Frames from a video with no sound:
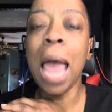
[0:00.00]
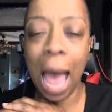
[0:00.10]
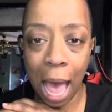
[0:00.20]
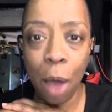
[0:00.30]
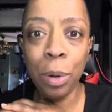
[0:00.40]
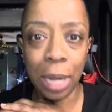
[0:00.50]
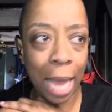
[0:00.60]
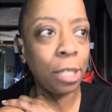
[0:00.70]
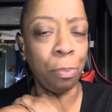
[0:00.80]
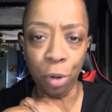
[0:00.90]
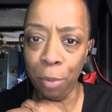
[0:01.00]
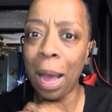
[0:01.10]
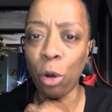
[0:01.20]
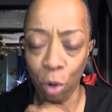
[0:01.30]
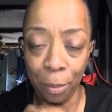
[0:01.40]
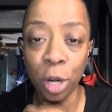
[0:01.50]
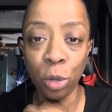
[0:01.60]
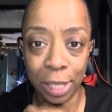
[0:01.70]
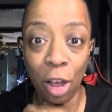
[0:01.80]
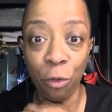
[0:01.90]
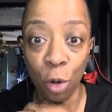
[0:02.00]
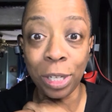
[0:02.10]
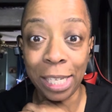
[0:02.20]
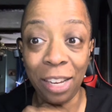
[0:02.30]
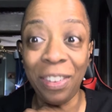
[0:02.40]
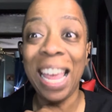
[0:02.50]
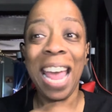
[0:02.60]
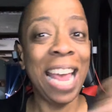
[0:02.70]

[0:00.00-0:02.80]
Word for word: I would like to put my criminal self on TV.